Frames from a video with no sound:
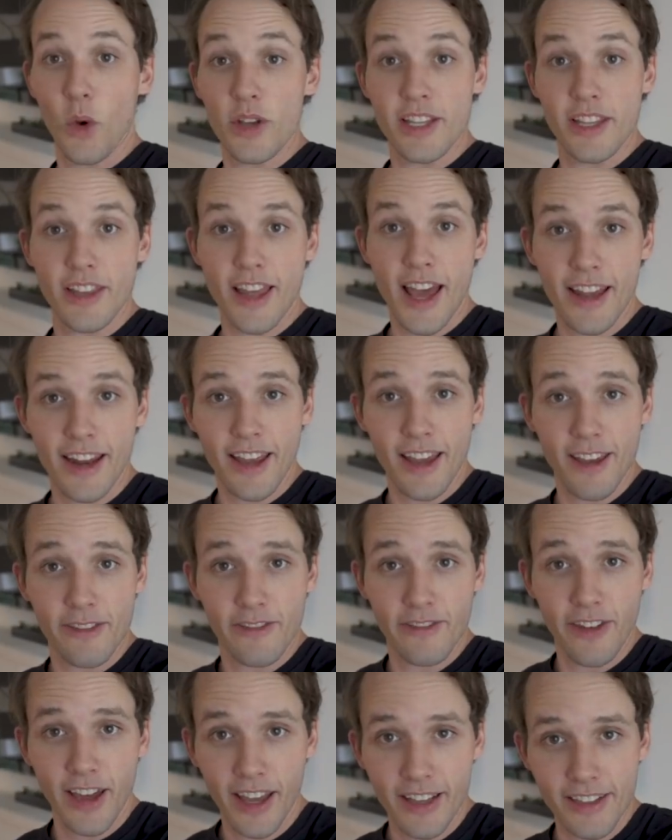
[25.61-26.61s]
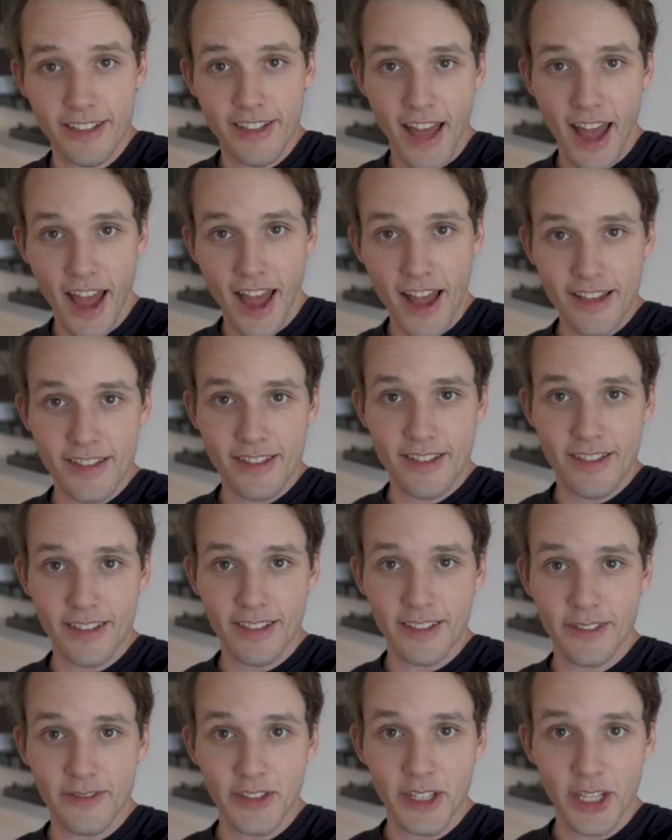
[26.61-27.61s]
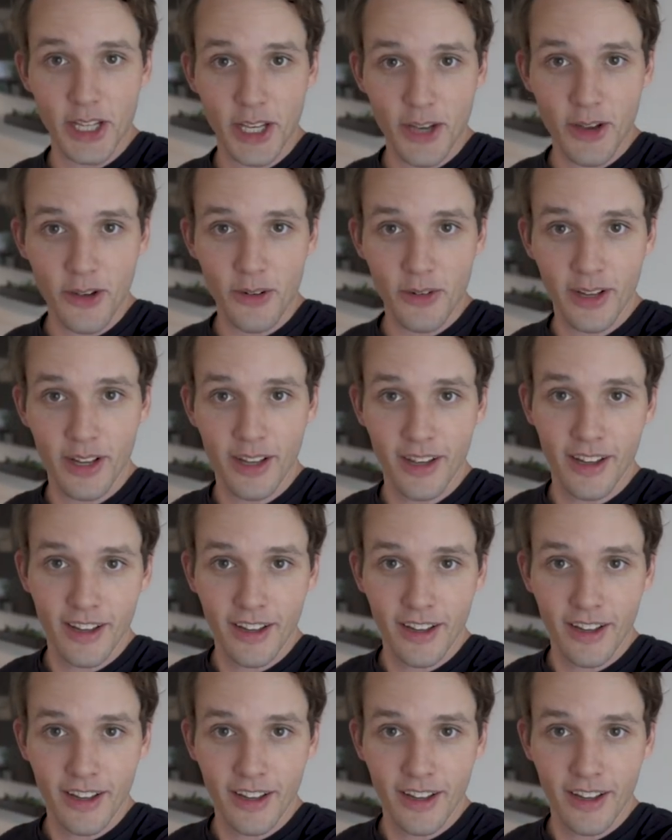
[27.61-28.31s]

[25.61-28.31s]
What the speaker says: Wasn't that a fantastic video?